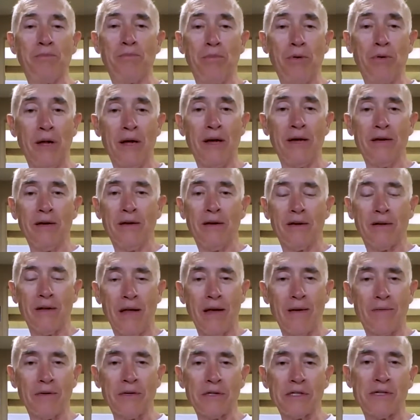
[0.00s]
blood
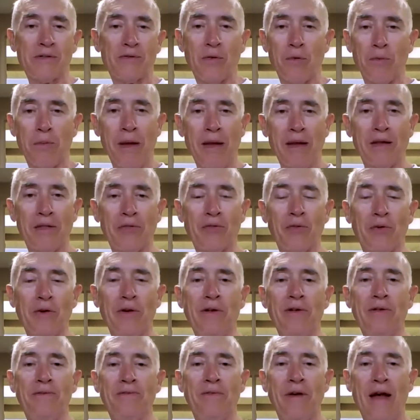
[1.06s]
levels of
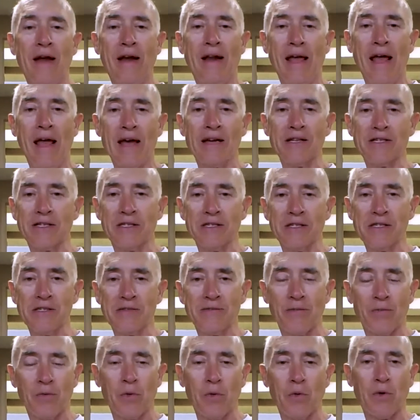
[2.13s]
omega-3 fatty acids
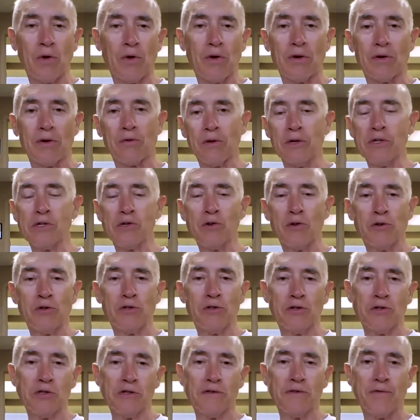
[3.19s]
for
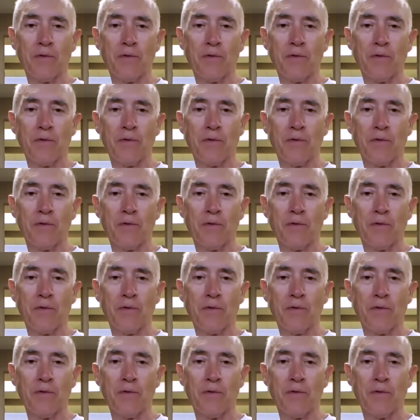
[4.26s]
researchers,